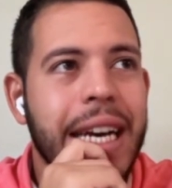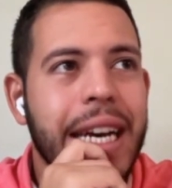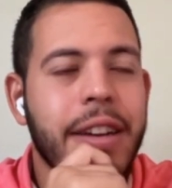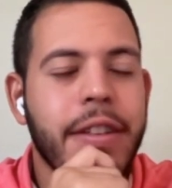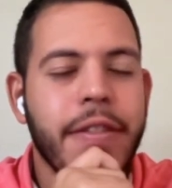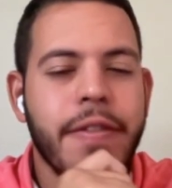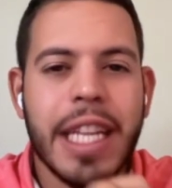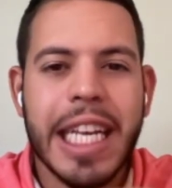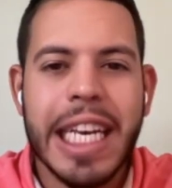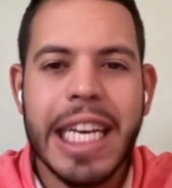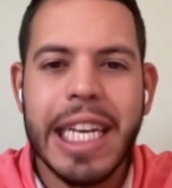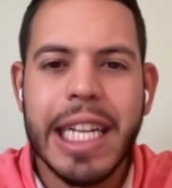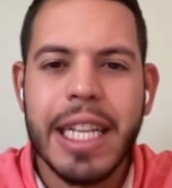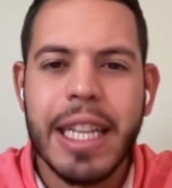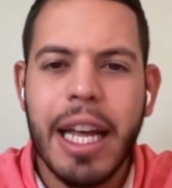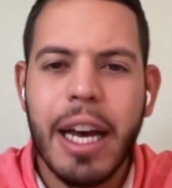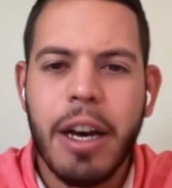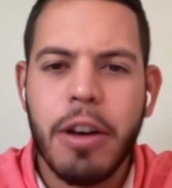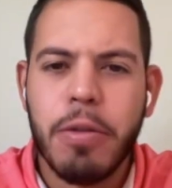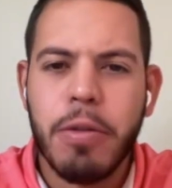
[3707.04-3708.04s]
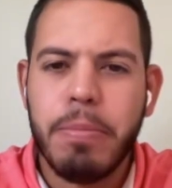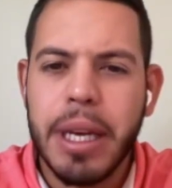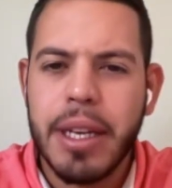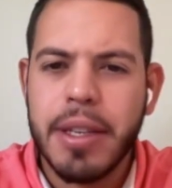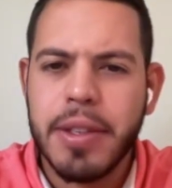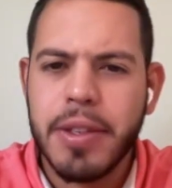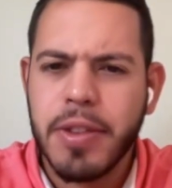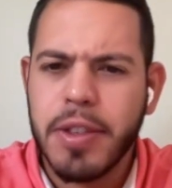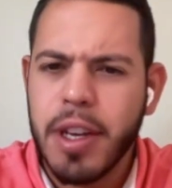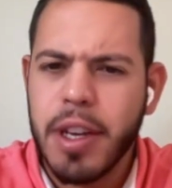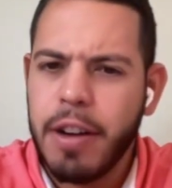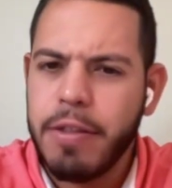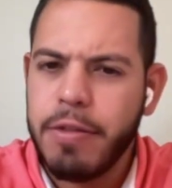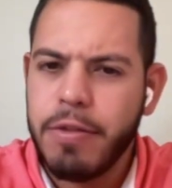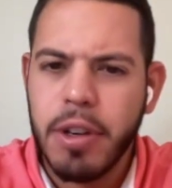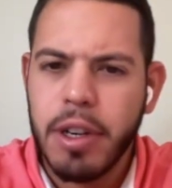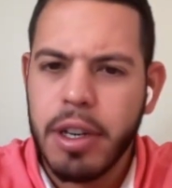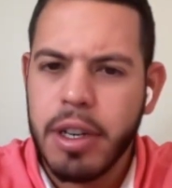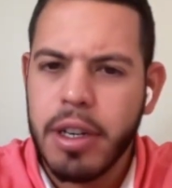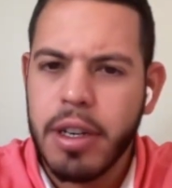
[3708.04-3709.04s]
of like cloud-based
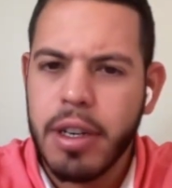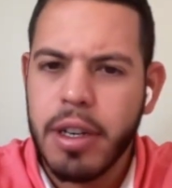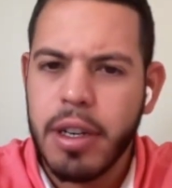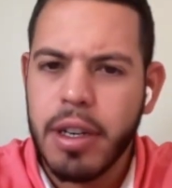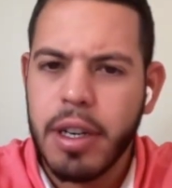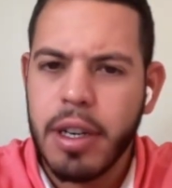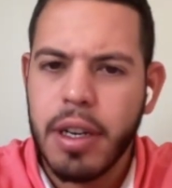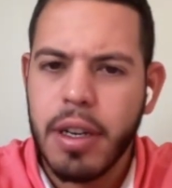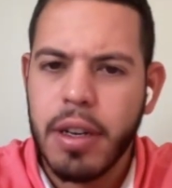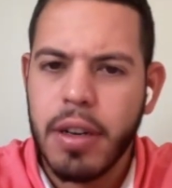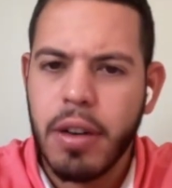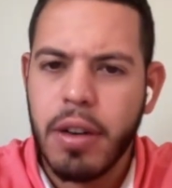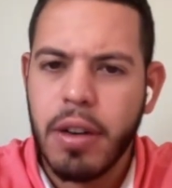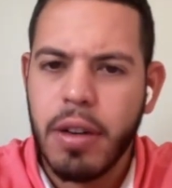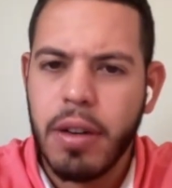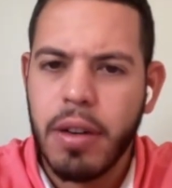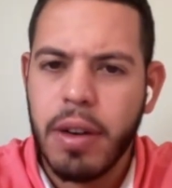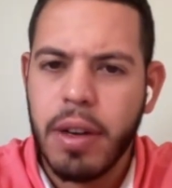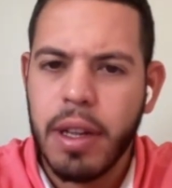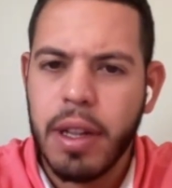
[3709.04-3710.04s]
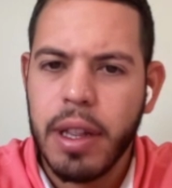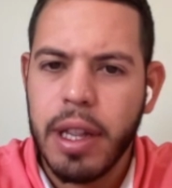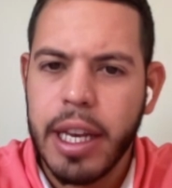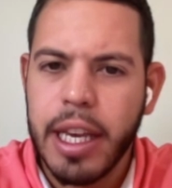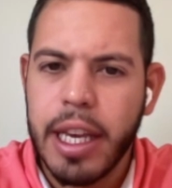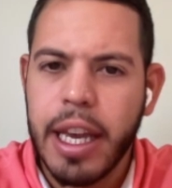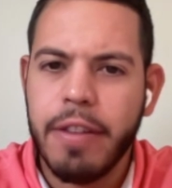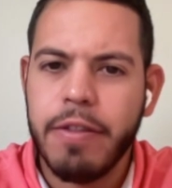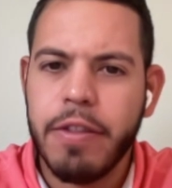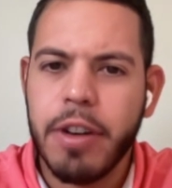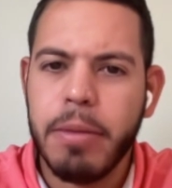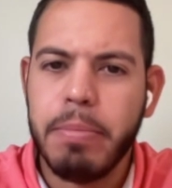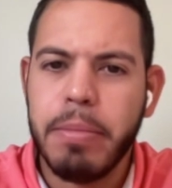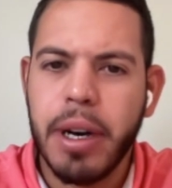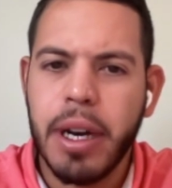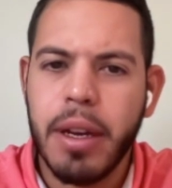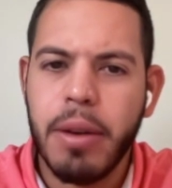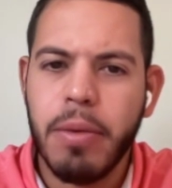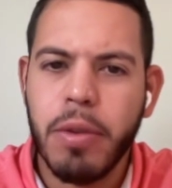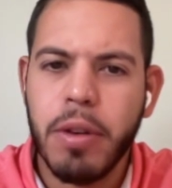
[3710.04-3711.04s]
software? Like every
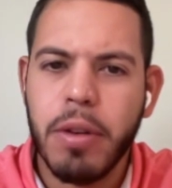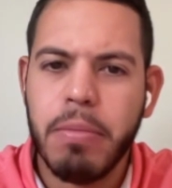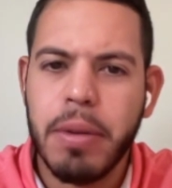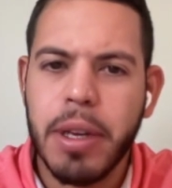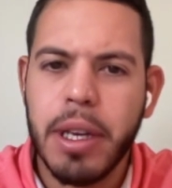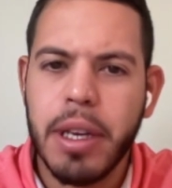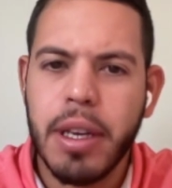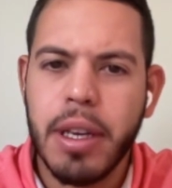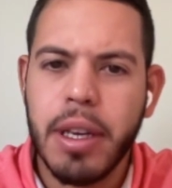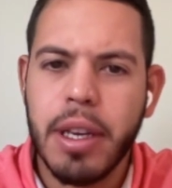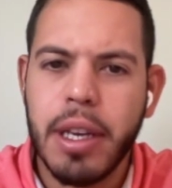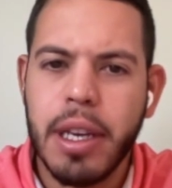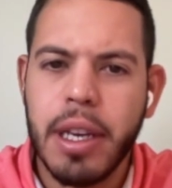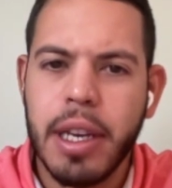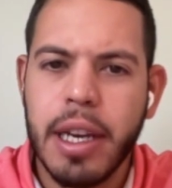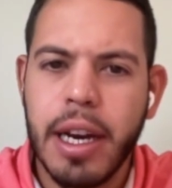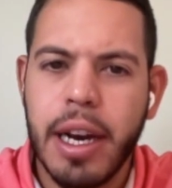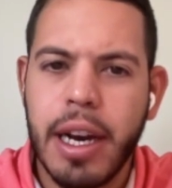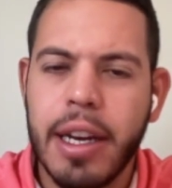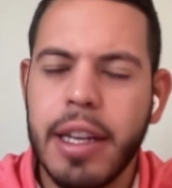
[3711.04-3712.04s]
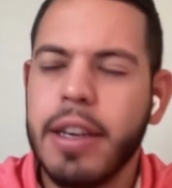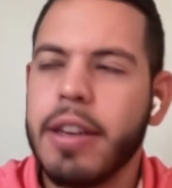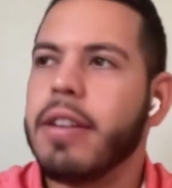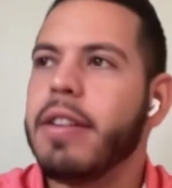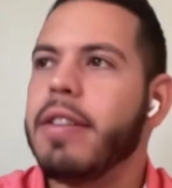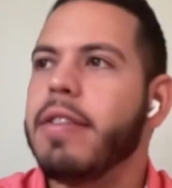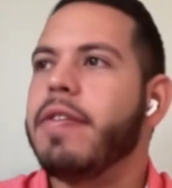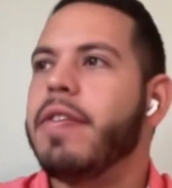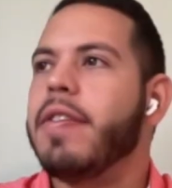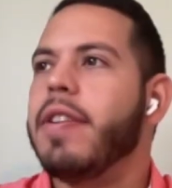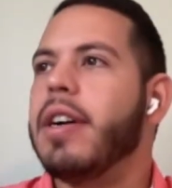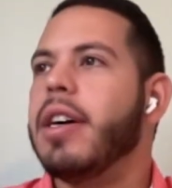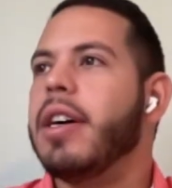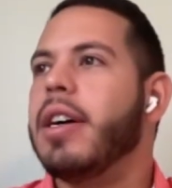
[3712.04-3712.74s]
byte would be kind of